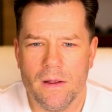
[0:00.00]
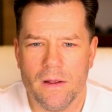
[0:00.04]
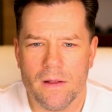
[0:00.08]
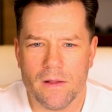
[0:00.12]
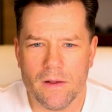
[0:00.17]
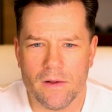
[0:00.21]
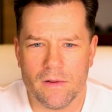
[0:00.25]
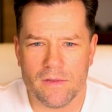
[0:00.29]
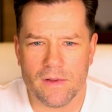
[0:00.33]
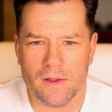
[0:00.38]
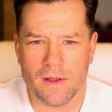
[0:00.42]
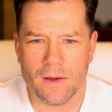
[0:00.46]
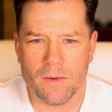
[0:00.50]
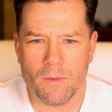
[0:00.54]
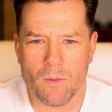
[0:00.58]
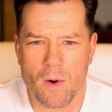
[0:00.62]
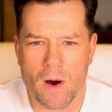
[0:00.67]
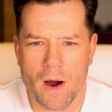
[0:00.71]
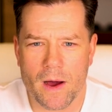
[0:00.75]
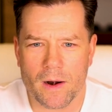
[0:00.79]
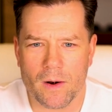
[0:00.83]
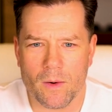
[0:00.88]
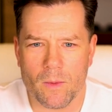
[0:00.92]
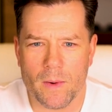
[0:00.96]
There's a
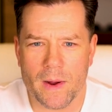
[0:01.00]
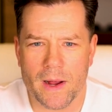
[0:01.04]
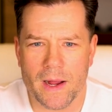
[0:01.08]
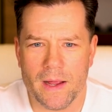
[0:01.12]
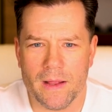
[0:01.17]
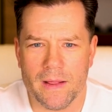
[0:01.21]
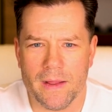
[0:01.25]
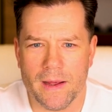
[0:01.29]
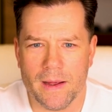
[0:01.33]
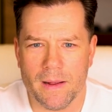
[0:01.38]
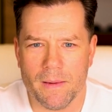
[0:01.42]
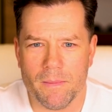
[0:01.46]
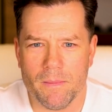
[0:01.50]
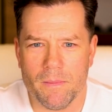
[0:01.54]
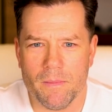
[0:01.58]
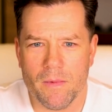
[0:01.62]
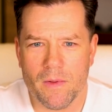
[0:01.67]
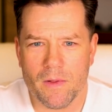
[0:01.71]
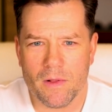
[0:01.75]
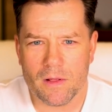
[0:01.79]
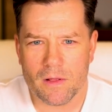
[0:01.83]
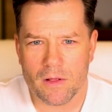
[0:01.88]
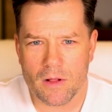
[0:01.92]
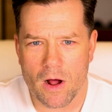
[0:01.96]
waterway that
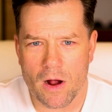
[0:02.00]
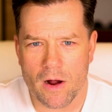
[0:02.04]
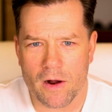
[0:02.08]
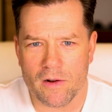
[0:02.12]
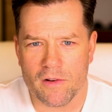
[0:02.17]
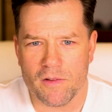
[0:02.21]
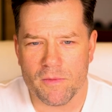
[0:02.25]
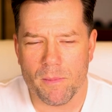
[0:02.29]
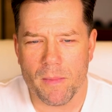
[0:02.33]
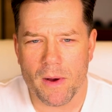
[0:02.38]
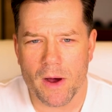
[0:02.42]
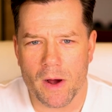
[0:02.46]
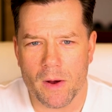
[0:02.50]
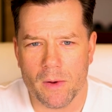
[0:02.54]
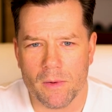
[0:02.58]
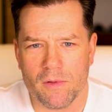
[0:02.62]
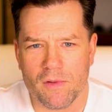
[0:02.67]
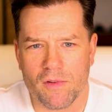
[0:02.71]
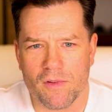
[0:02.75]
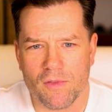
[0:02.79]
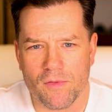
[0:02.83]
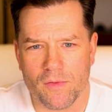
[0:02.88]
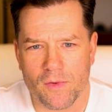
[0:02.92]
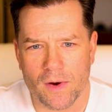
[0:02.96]
large
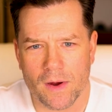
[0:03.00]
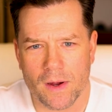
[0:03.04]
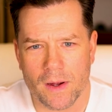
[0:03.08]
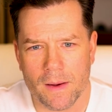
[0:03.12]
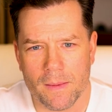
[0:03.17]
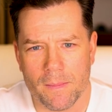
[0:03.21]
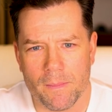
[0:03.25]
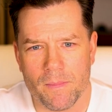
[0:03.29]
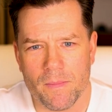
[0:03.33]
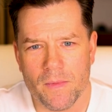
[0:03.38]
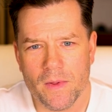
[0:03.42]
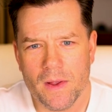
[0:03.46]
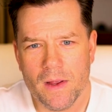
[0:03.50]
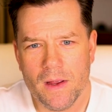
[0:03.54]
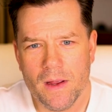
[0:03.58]
boats from